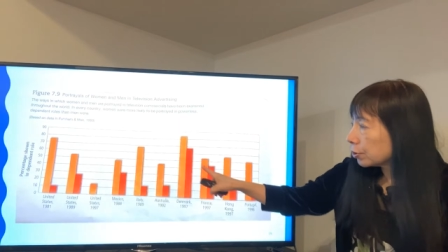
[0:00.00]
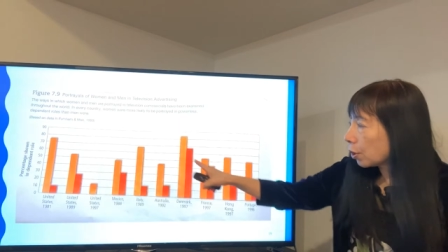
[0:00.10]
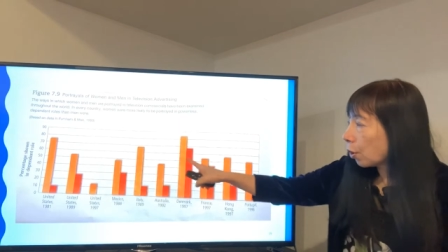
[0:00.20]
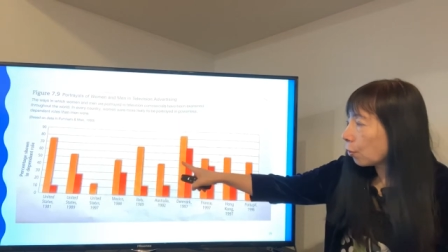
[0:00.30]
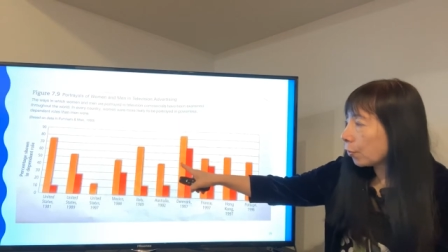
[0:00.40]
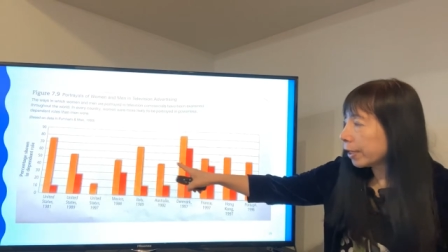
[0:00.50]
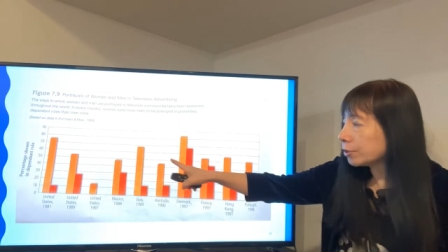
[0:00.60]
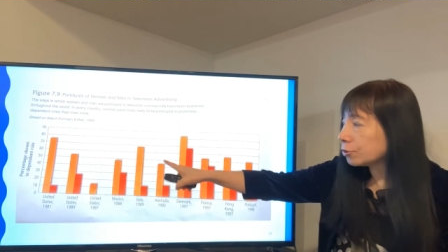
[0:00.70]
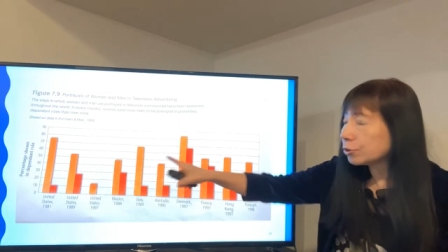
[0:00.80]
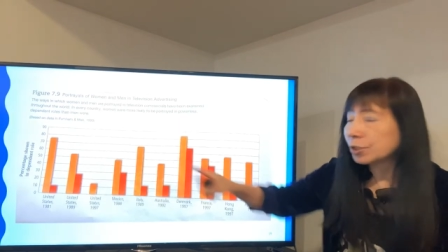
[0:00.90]

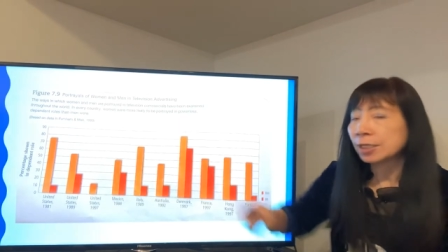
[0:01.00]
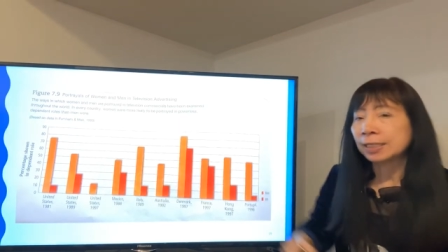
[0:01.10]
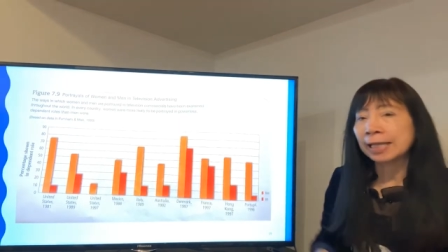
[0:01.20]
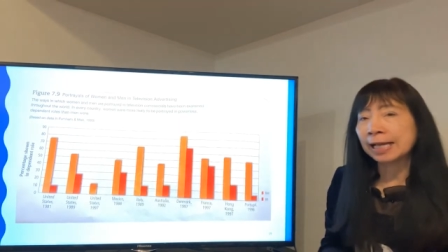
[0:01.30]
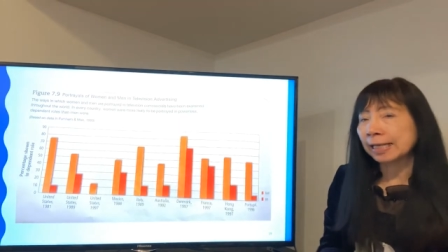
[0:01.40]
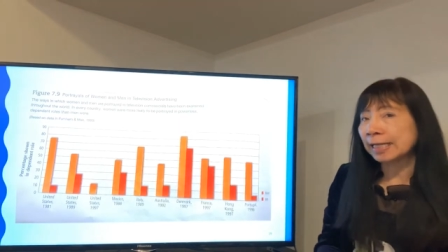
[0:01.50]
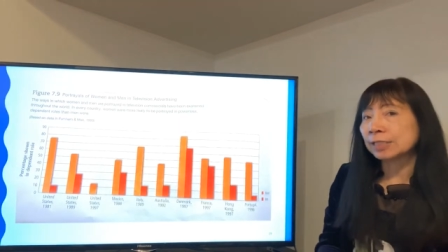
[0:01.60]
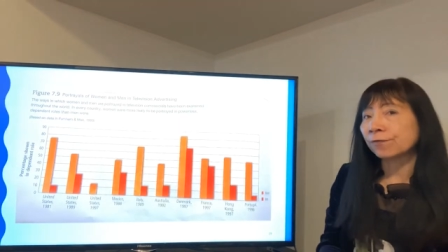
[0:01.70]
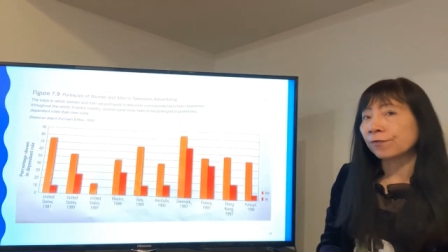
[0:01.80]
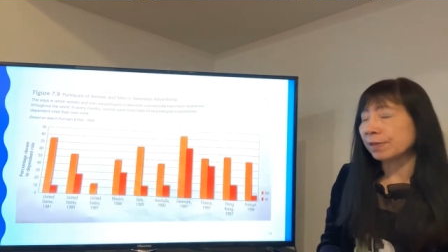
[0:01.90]
orange, that is
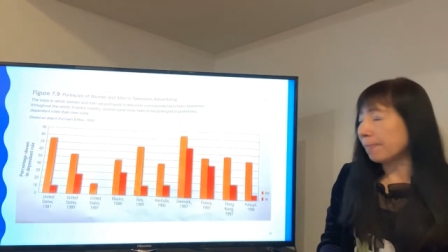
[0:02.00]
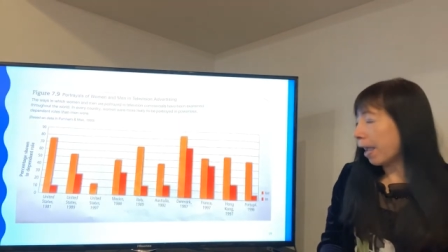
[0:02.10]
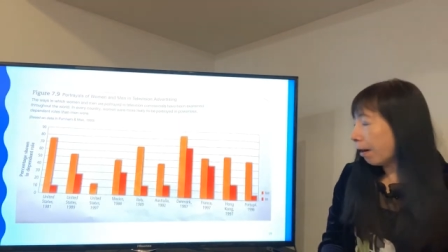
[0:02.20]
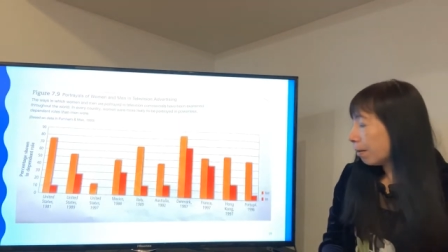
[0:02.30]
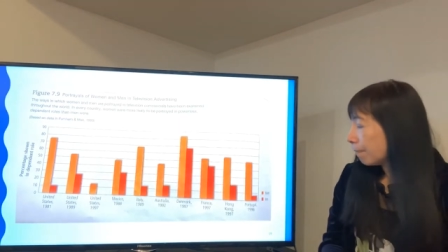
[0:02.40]
female,